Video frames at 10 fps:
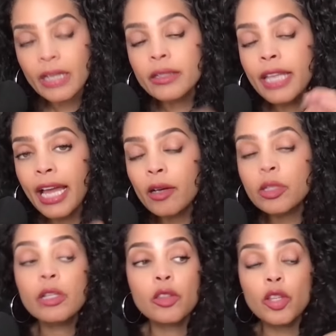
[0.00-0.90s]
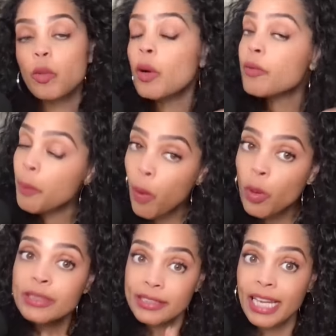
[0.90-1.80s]
Now, there were
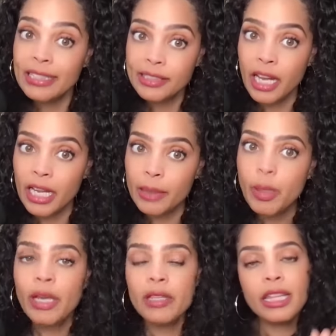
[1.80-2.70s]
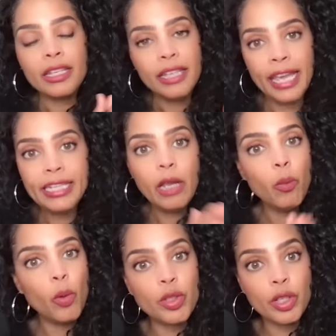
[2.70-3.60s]
reports at that time that Kate
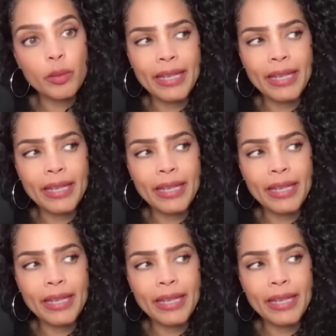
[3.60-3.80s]
and William,